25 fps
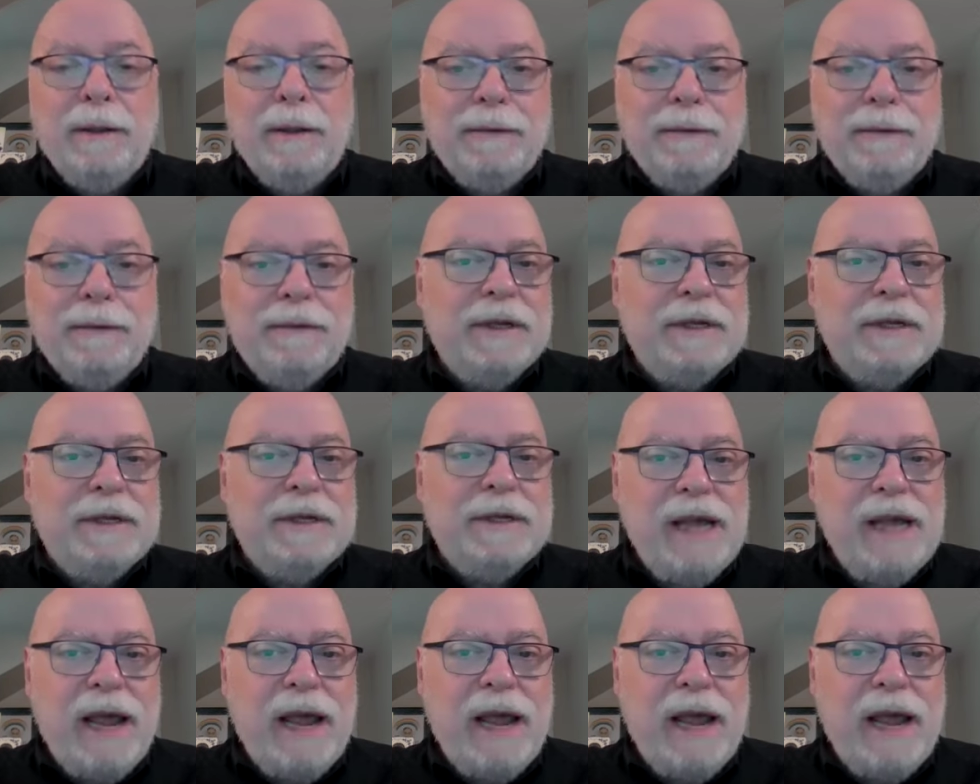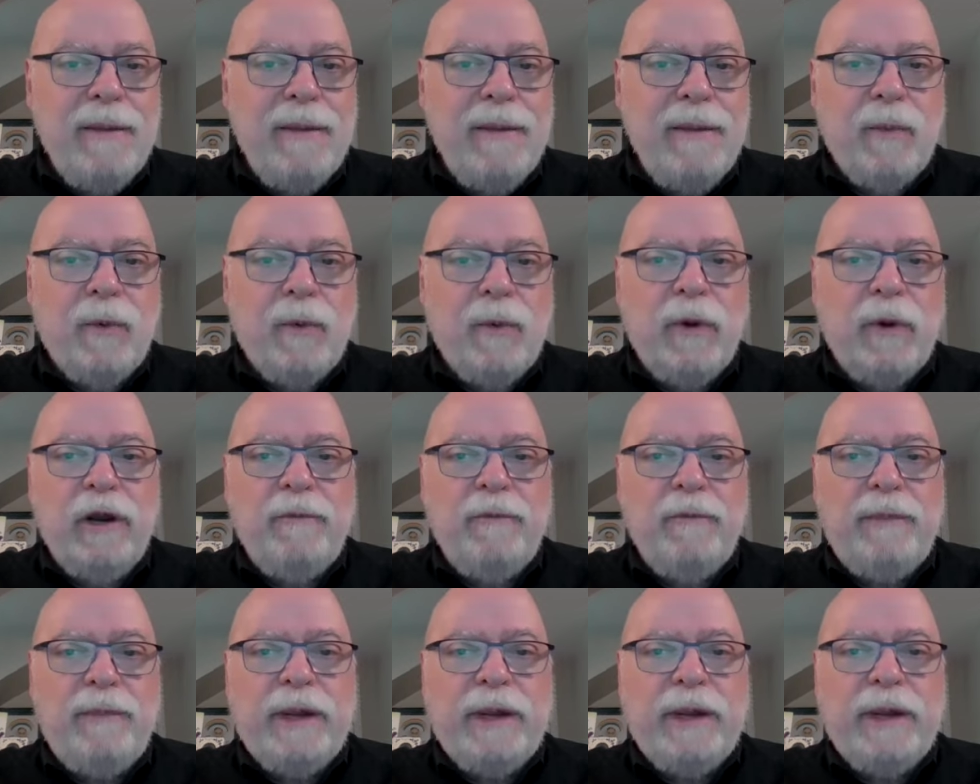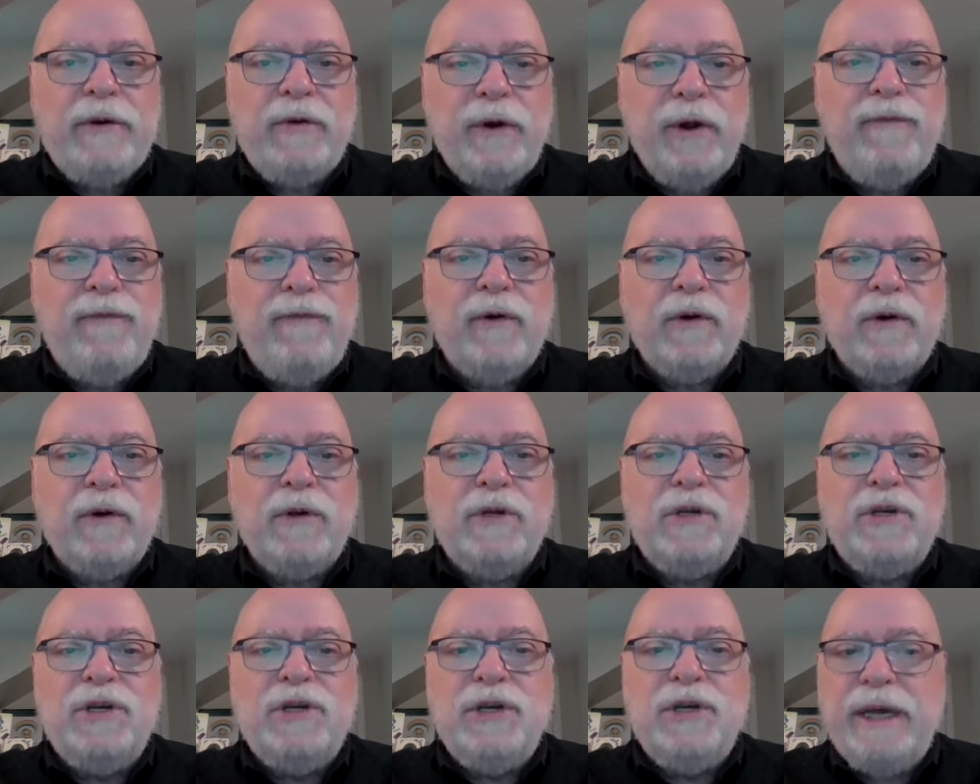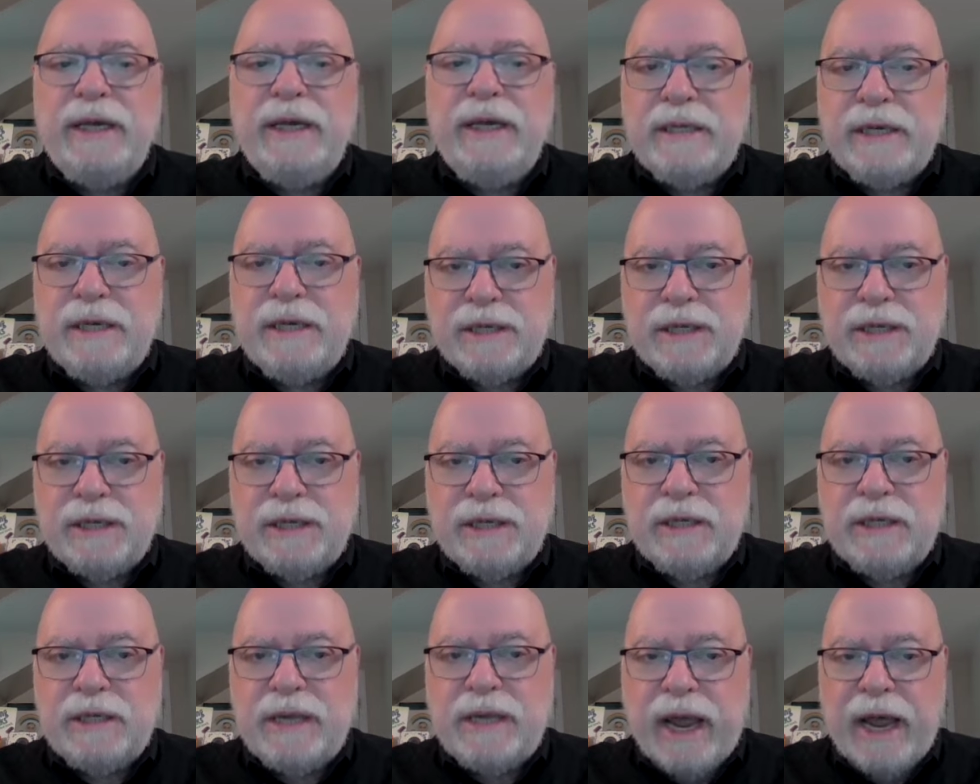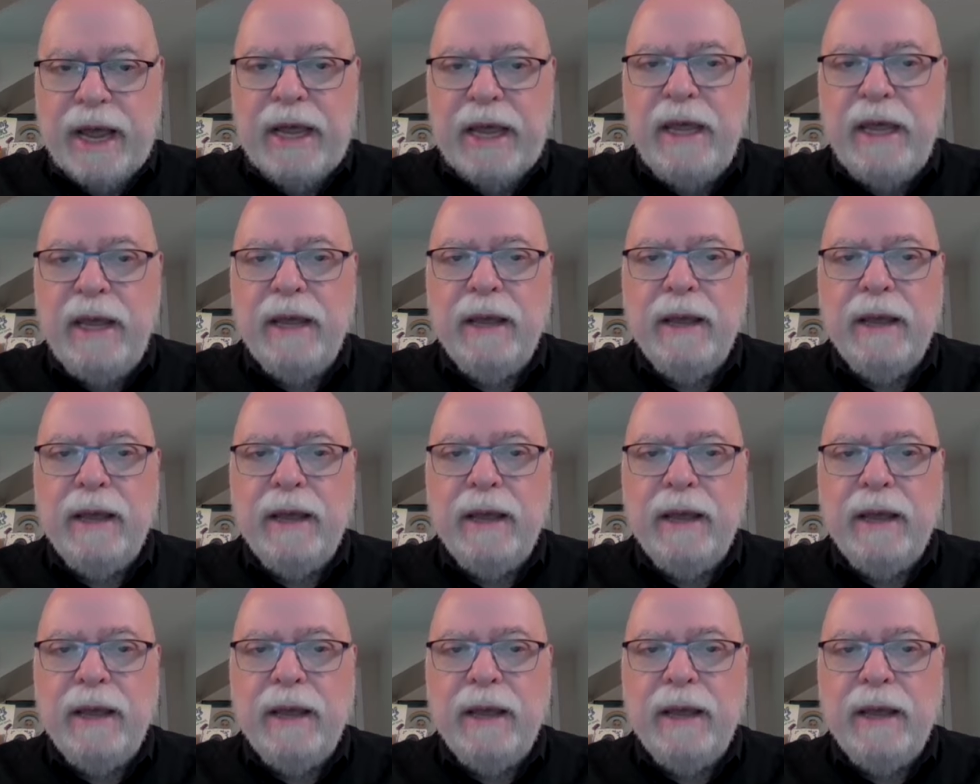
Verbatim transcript: The same would have been true for Jesus's day.